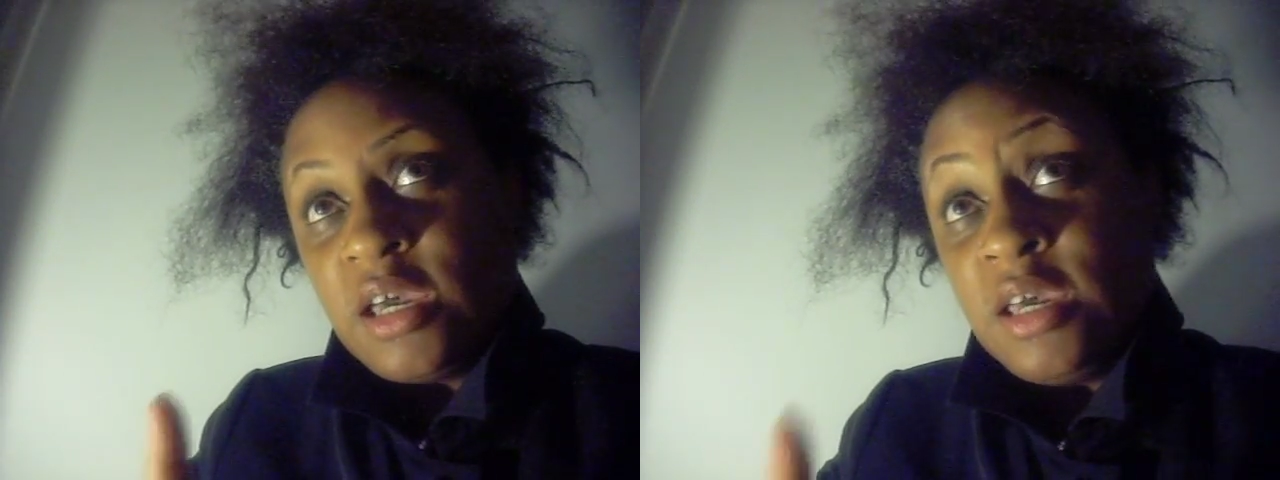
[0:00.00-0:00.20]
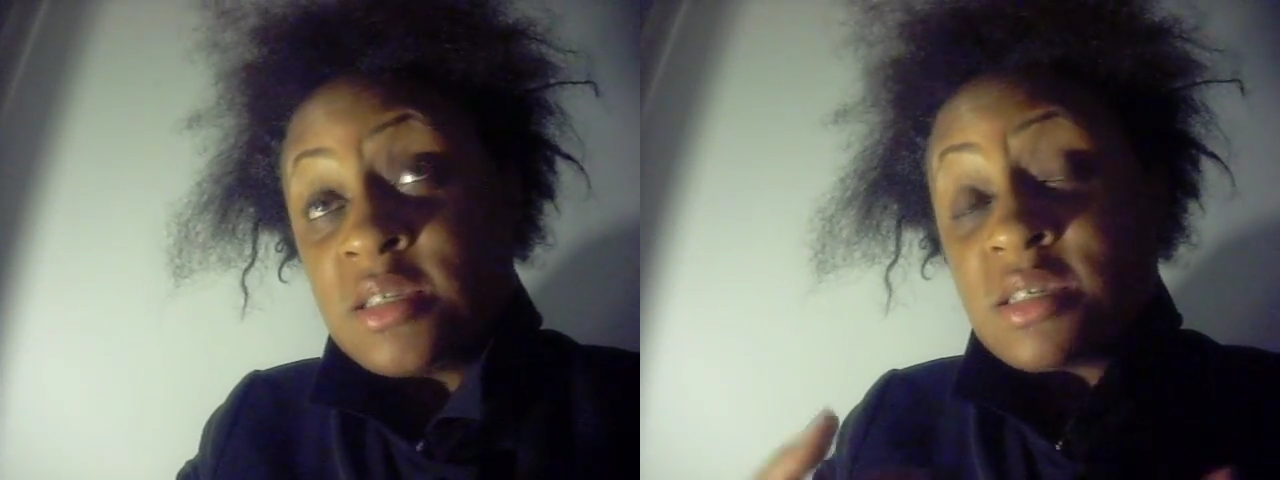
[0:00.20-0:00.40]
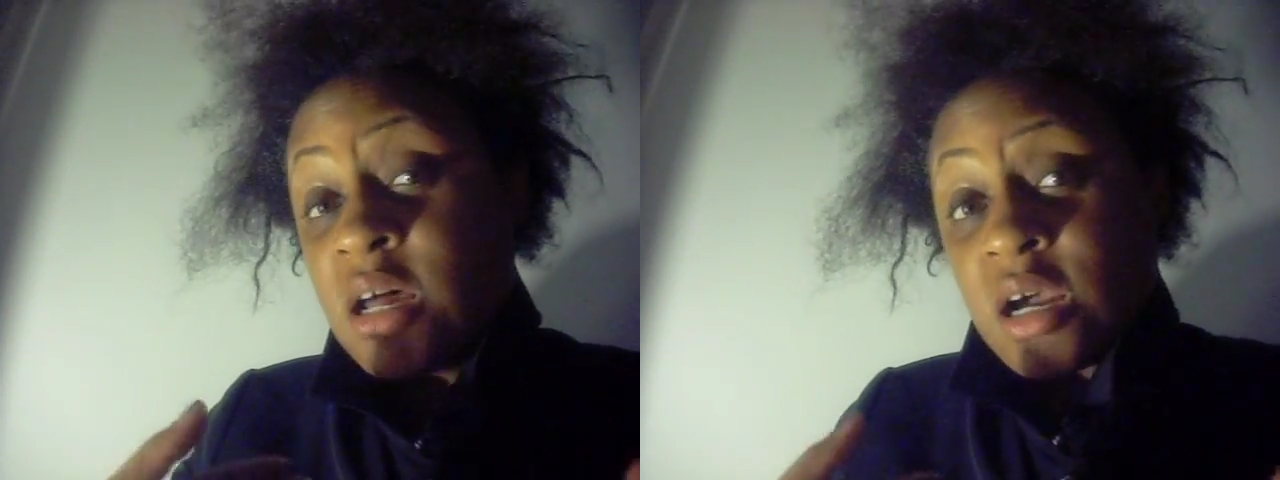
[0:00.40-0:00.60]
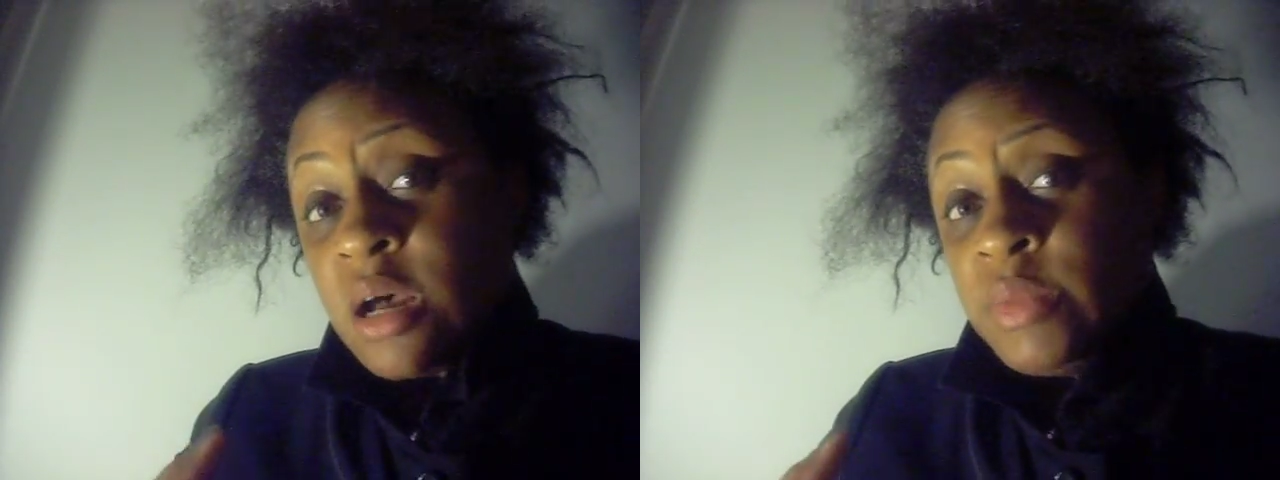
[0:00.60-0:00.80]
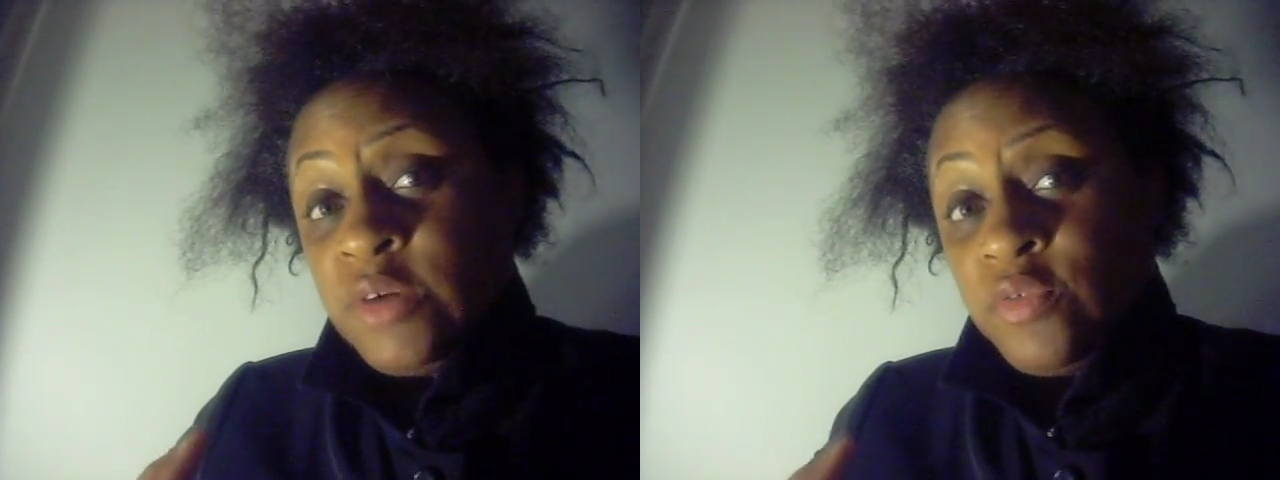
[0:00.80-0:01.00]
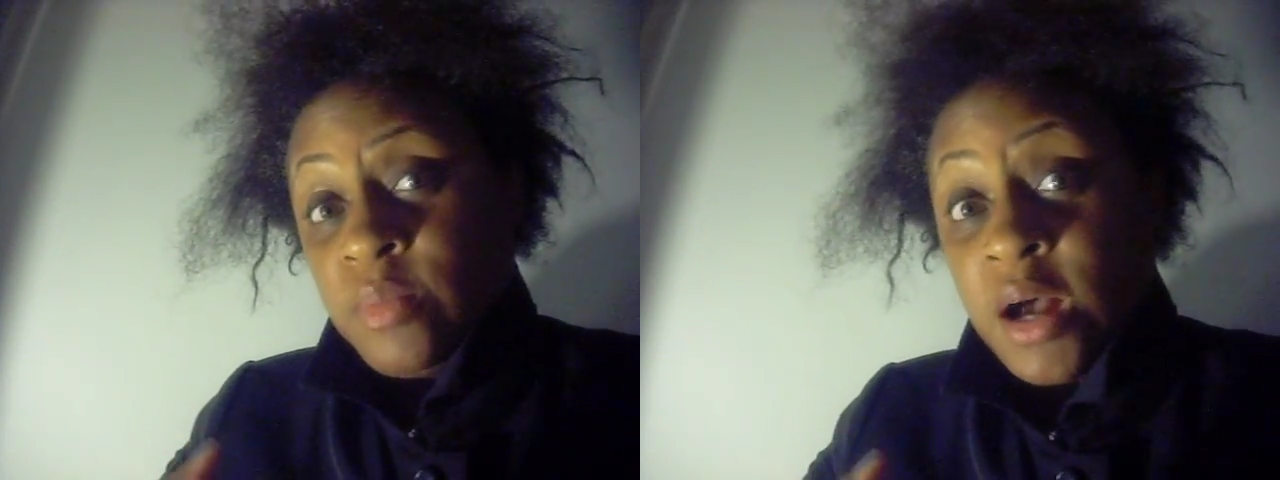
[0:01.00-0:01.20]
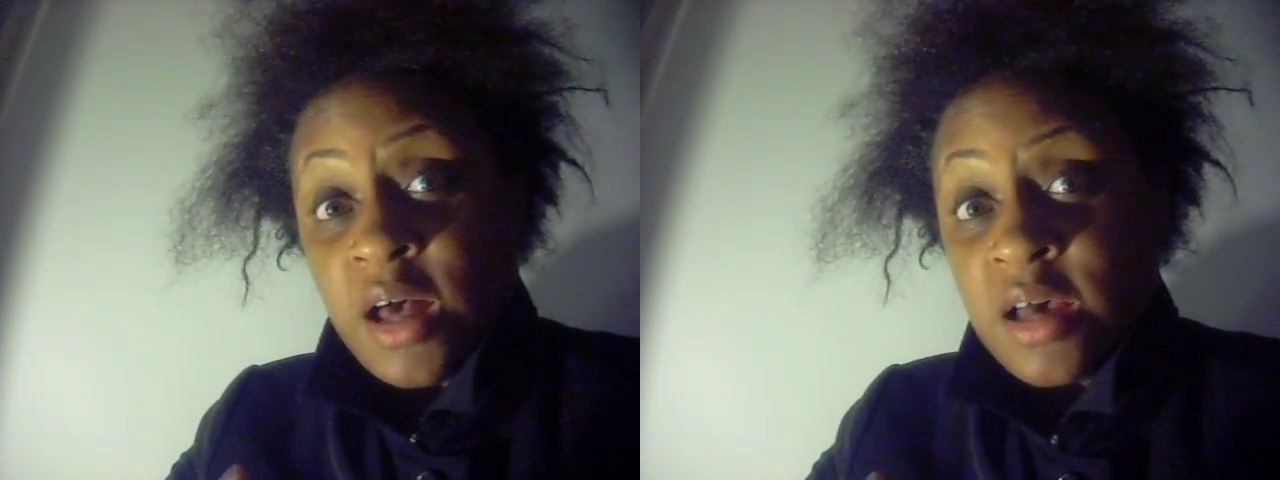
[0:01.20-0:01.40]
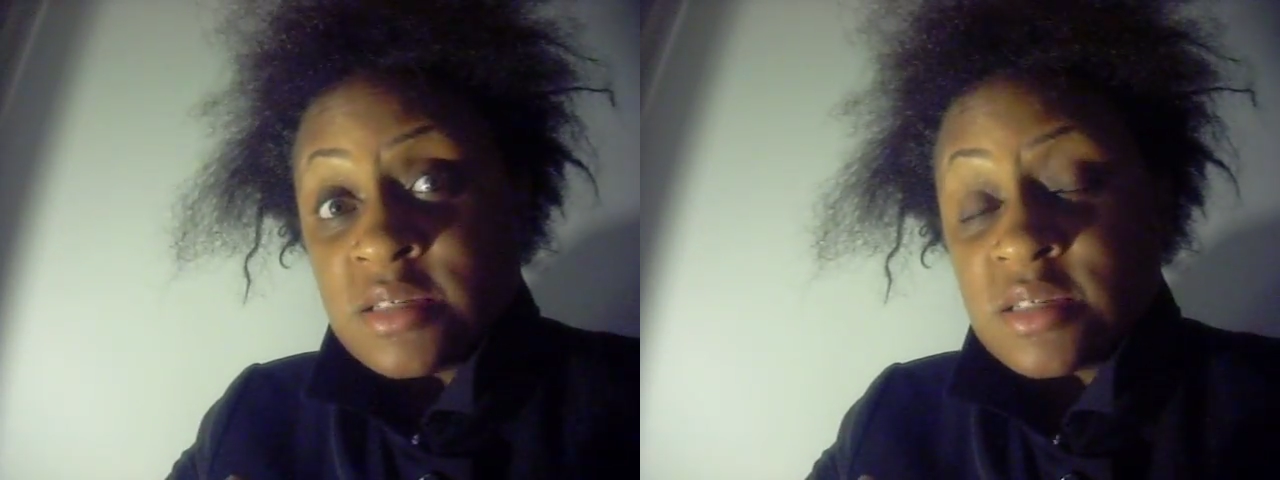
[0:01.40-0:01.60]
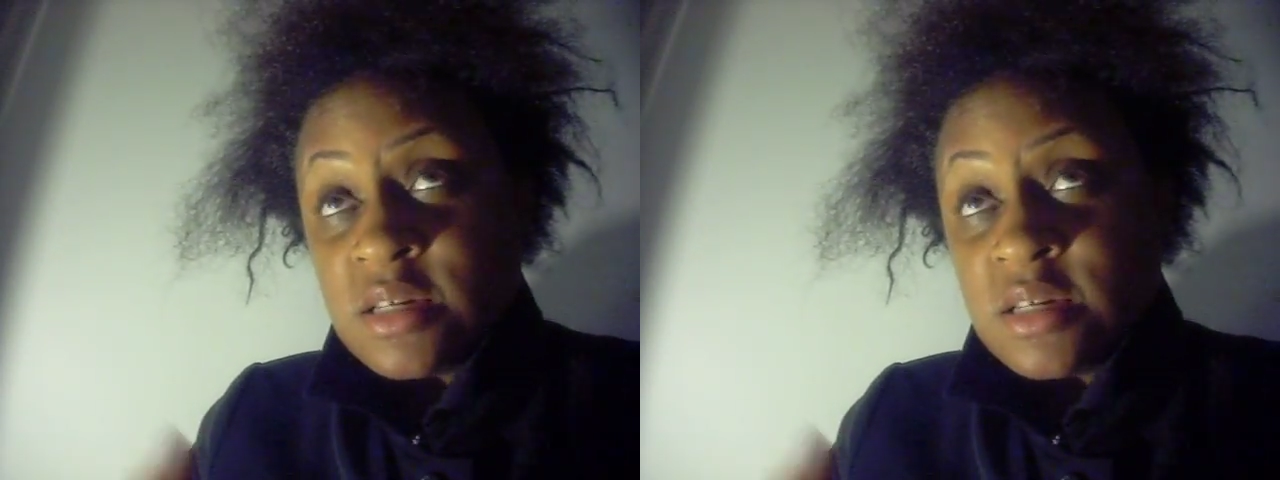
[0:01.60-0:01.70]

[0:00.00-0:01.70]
it's not coming from us,